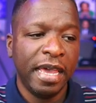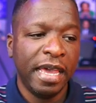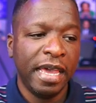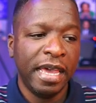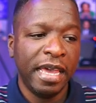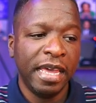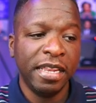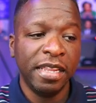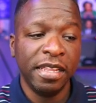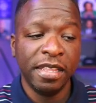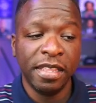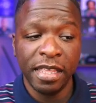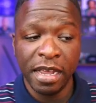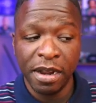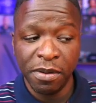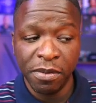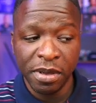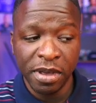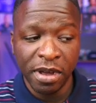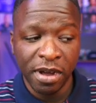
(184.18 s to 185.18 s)
And
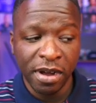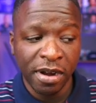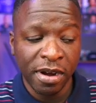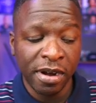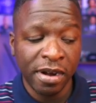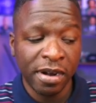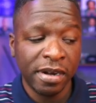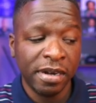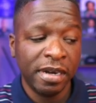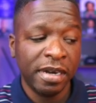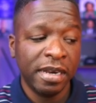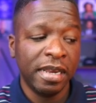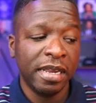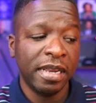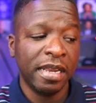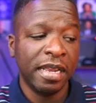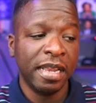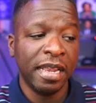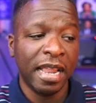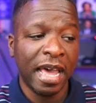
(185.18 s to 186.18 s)
there we are
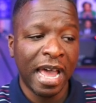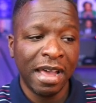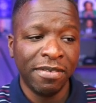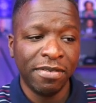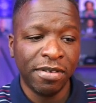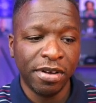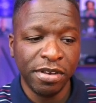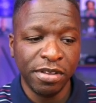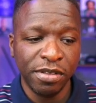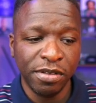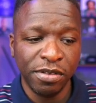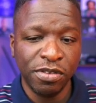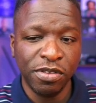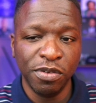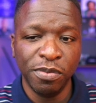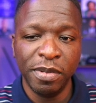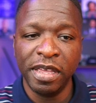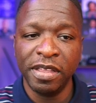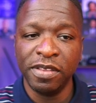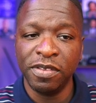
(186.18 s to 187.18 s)
live on
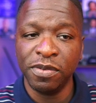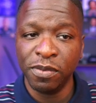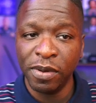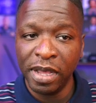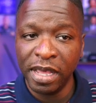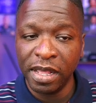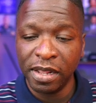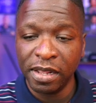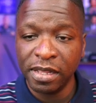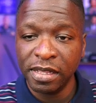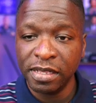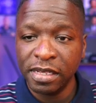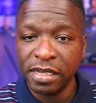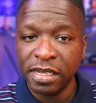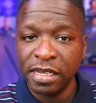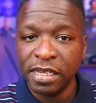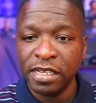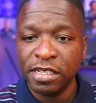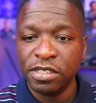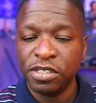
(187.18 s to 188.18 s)
YouTube as well.
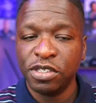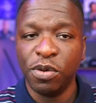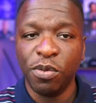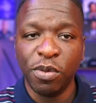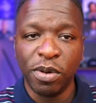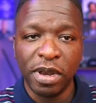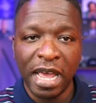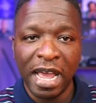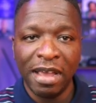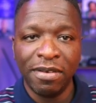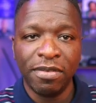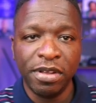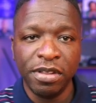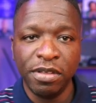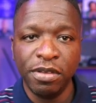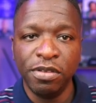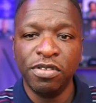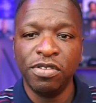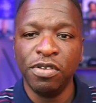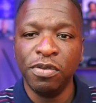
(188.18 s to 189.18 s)
So we're live
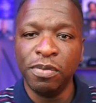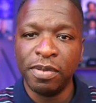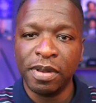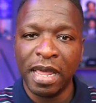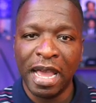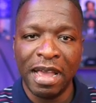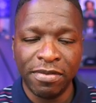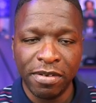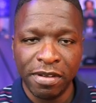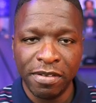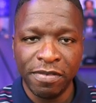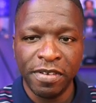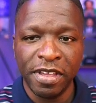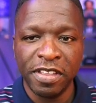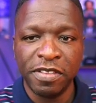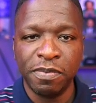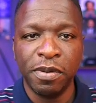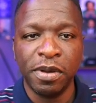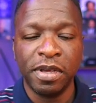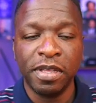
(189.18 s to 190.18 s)
on YouTube, live on
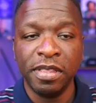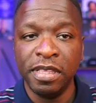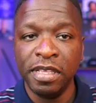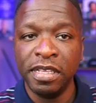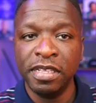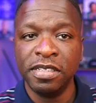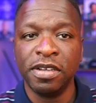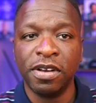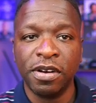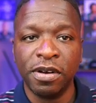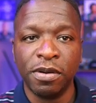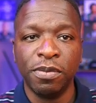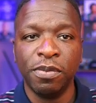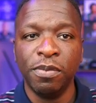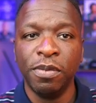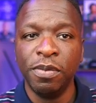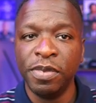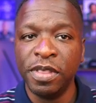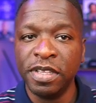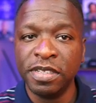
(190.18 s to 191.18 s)
Facebook. These are
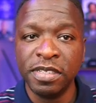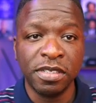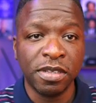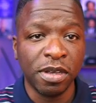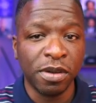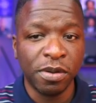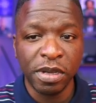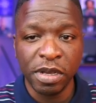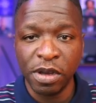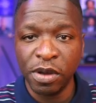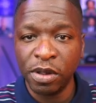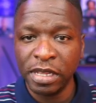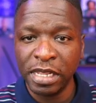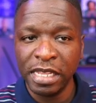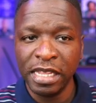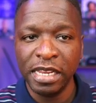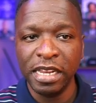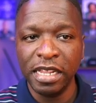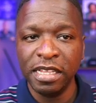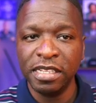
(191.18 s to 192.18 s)
this is a
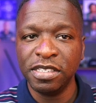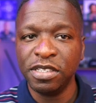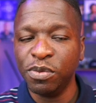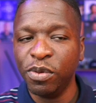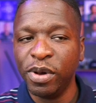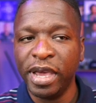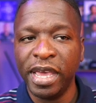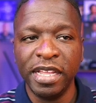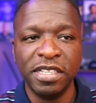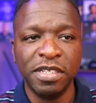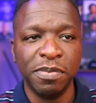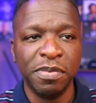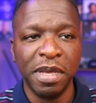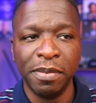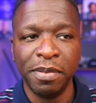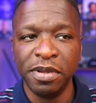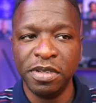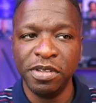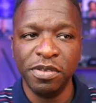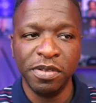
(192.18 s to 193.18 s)
clean and easy way to be
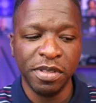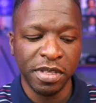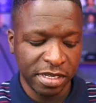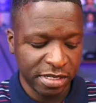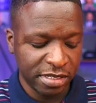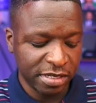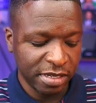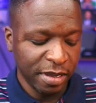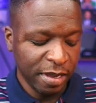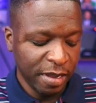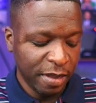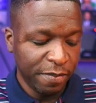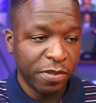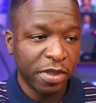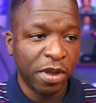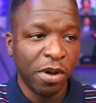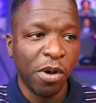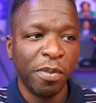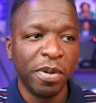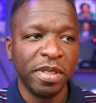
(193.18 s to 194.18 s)
able to do this.
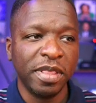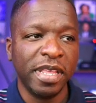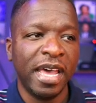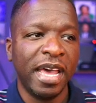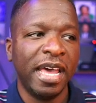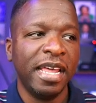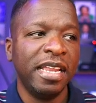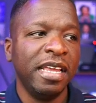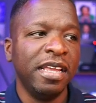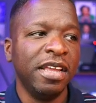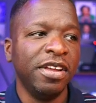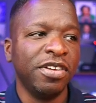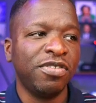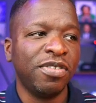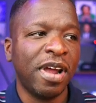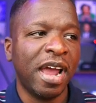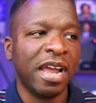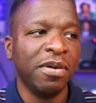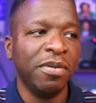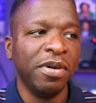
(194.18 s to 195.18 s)
hoping that you're
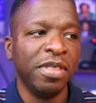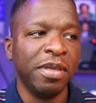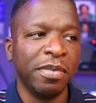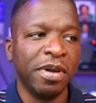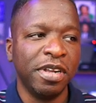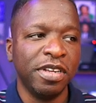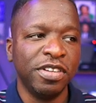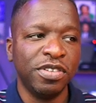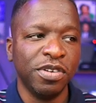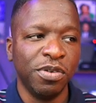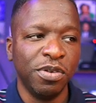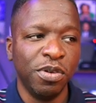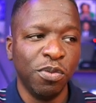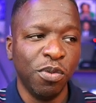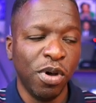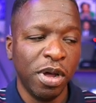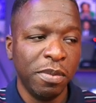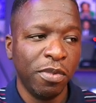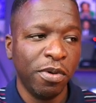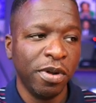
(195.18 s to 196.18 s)
tracking with. I'm going to show
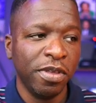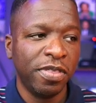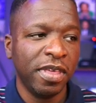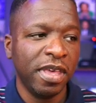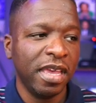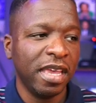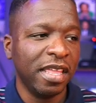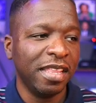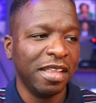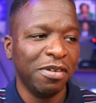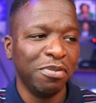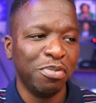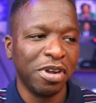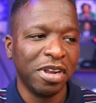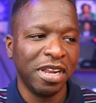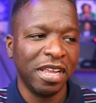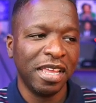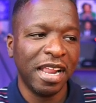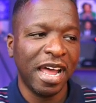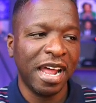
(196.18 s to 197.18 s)
you one more thing, and then
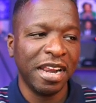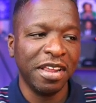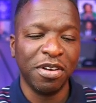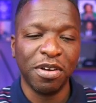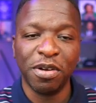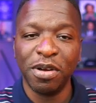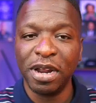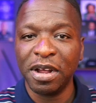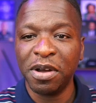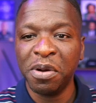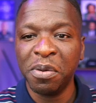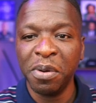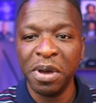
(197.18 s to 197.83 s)
we're going to get out of here. I've got